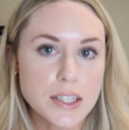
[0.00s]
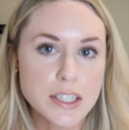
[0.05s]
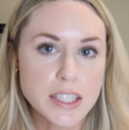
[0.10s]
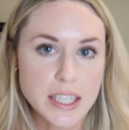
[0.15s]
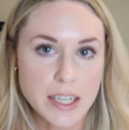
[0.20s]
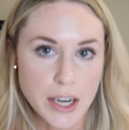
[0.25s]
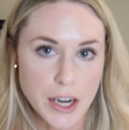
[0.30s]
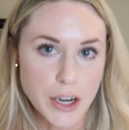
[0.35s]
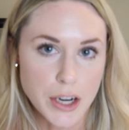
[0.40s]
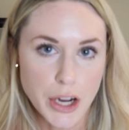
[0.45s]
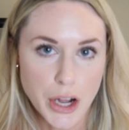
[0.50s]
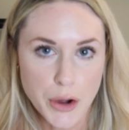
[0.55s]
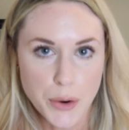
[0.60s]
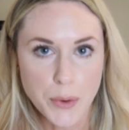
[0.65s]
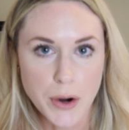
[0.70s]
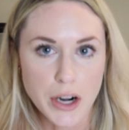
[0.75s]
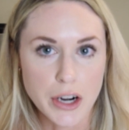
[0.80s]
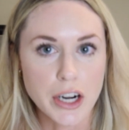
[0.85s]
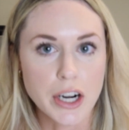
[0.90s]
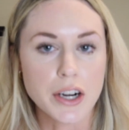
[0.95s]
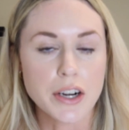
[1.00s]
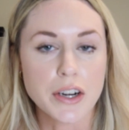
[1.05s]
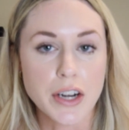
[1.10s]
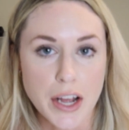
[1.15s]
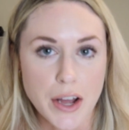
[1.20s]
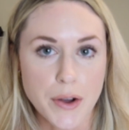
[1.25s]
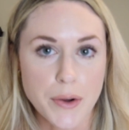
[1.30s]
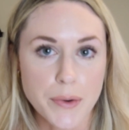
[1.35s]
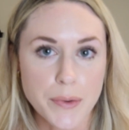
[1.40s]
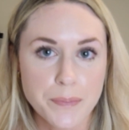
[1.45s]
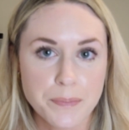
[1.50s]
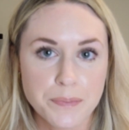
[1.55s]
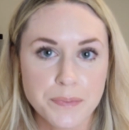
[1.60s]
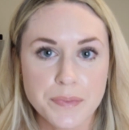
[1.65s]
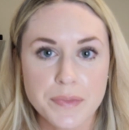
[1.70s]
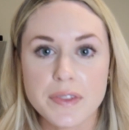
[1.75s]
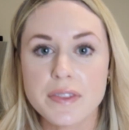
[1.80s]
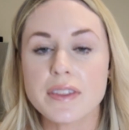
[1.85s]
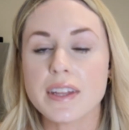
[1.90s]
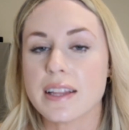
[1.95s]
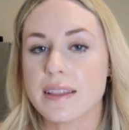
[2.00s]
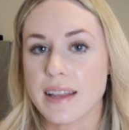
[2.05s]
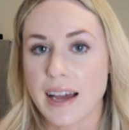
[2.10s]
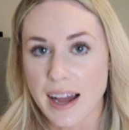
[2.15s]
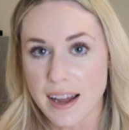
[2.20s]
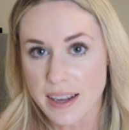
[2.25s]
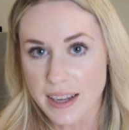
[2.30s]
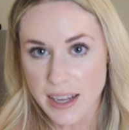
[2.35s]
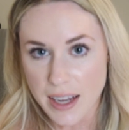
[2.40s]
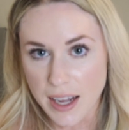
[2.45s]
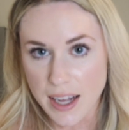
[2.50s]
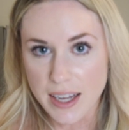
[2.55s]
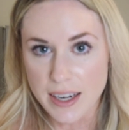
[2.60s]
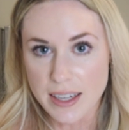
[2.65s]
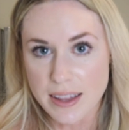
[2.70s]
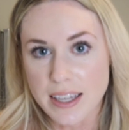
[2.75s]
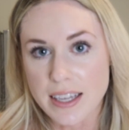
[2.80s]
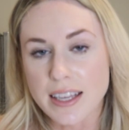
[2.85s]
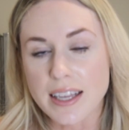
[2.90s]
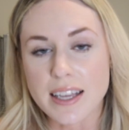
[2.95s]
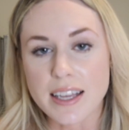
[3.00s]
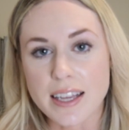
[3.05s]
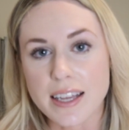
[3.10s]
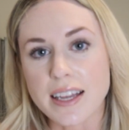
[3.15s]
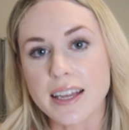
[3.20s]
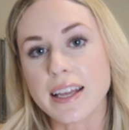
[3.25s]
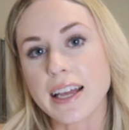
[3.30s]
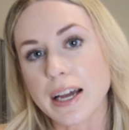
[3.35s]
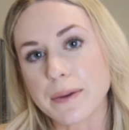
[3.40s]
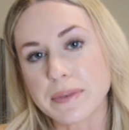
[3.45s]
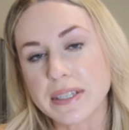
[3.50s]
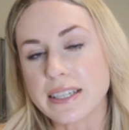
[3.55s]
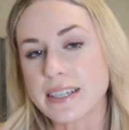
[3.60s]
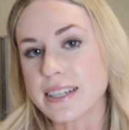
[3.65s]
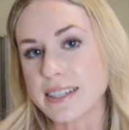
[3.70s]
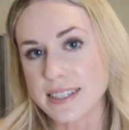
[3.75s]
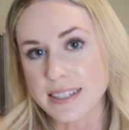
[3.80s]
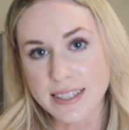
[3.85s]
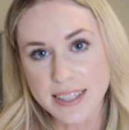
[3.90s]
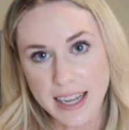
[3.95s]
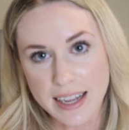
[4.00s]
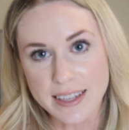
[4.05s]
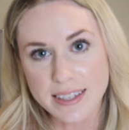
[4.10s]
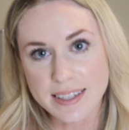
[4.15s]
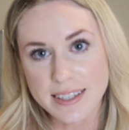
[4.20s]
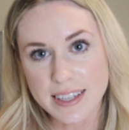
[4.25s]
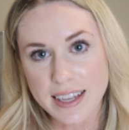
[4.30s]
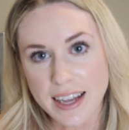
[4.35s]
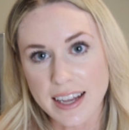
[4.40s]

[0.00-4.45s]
did her coworker know that that gun that he kept in his desk